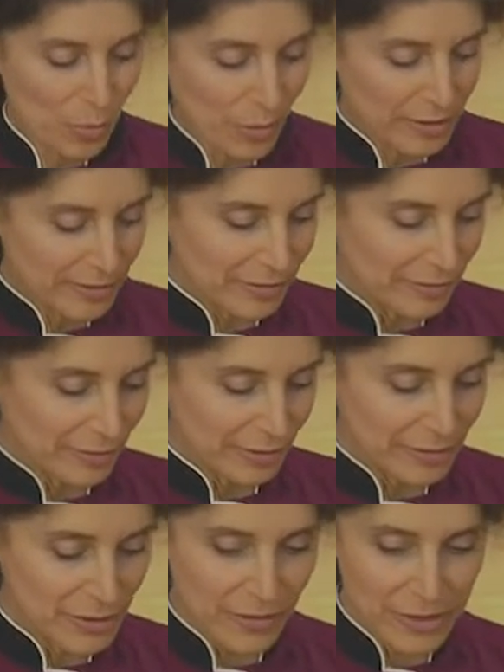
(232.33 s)

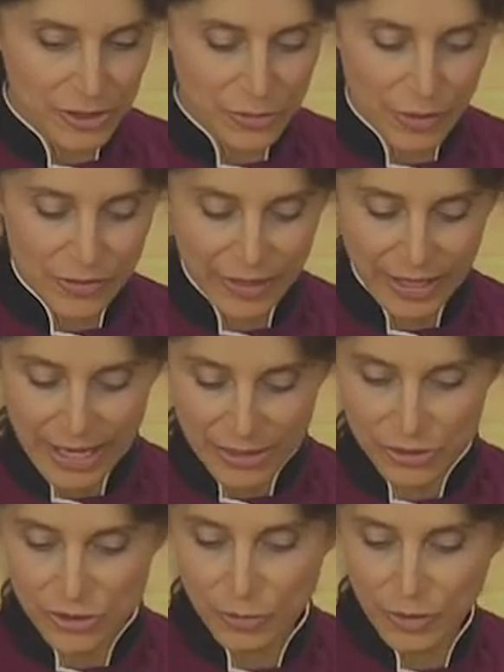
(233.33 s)
Wonderful. So this is what the
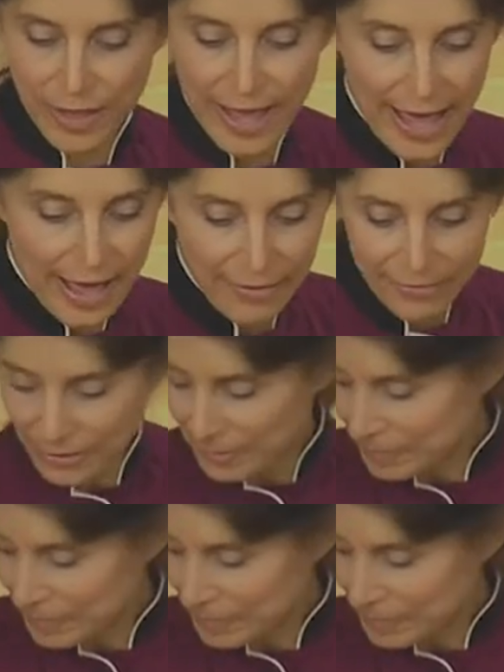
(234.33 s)
guests will have